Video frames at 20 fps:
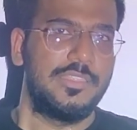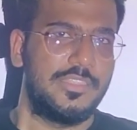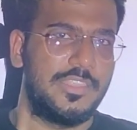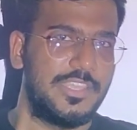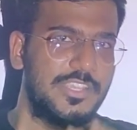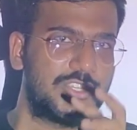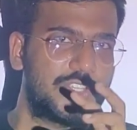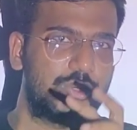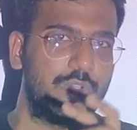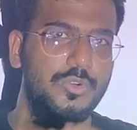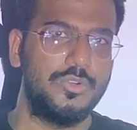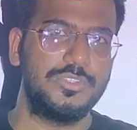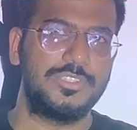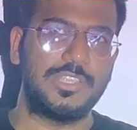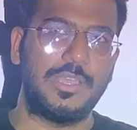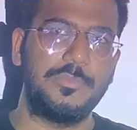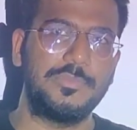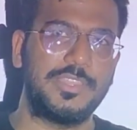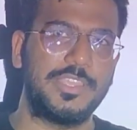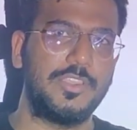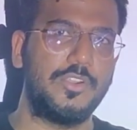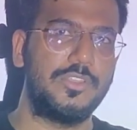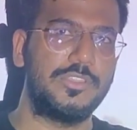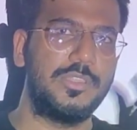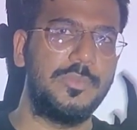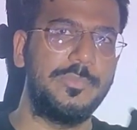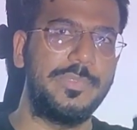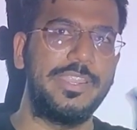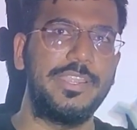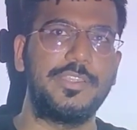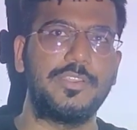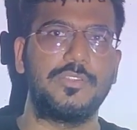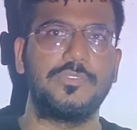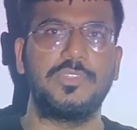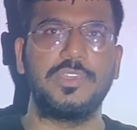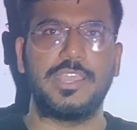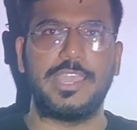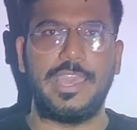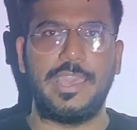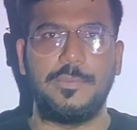they show something on the meter of
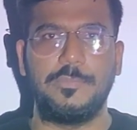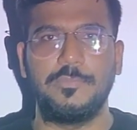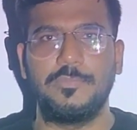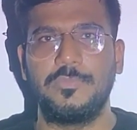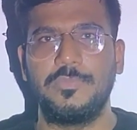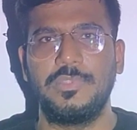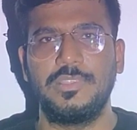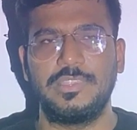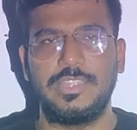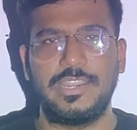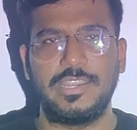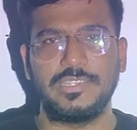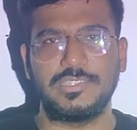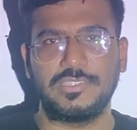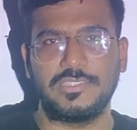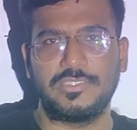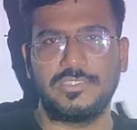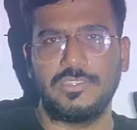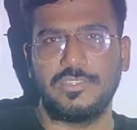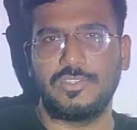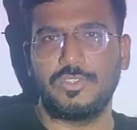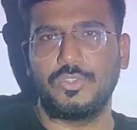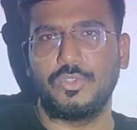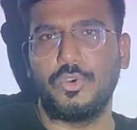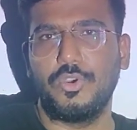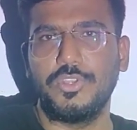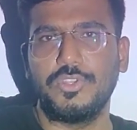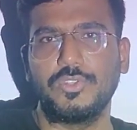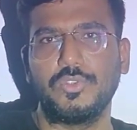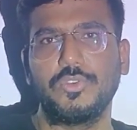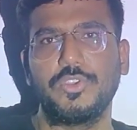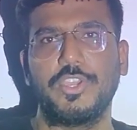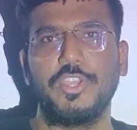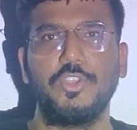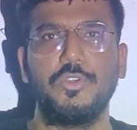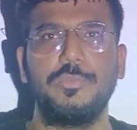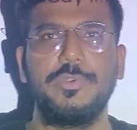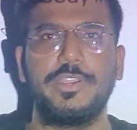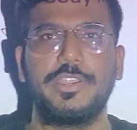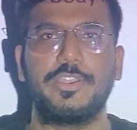the cab, that is so and so
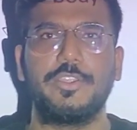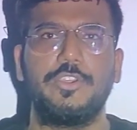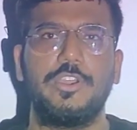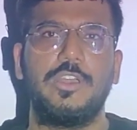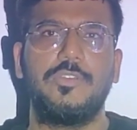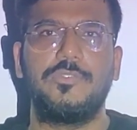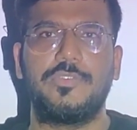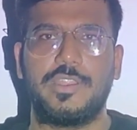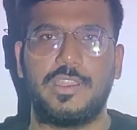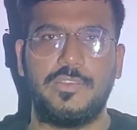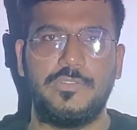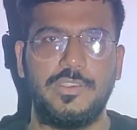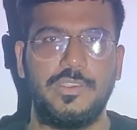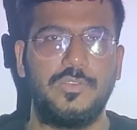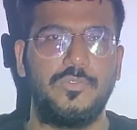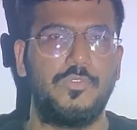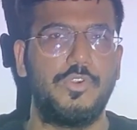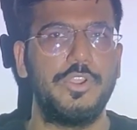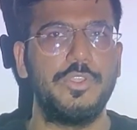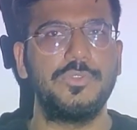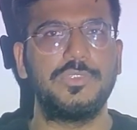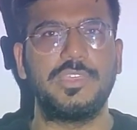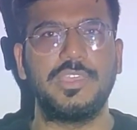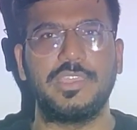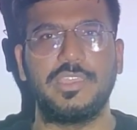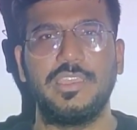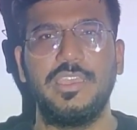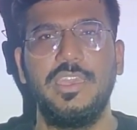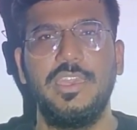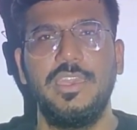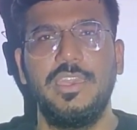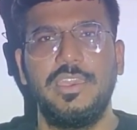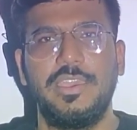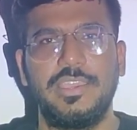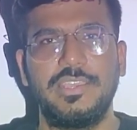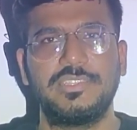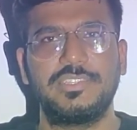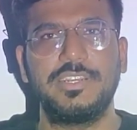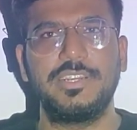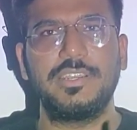kilometer you have traveled. What do you think?
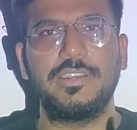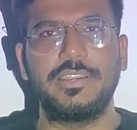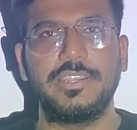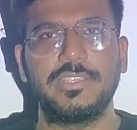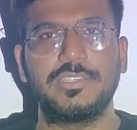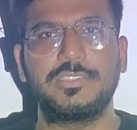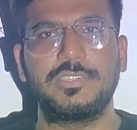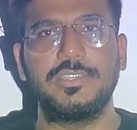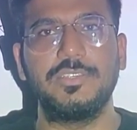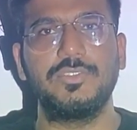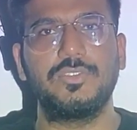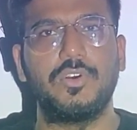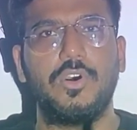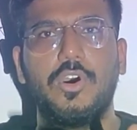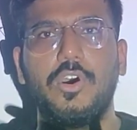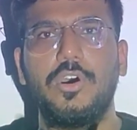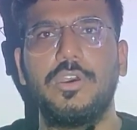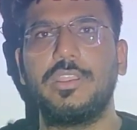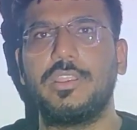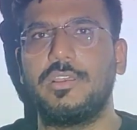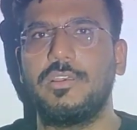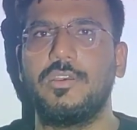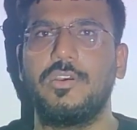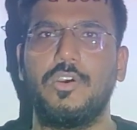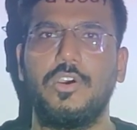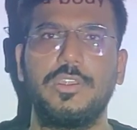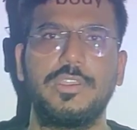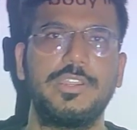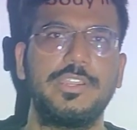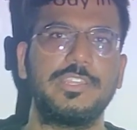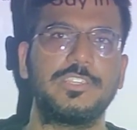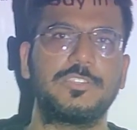Is it a distance or a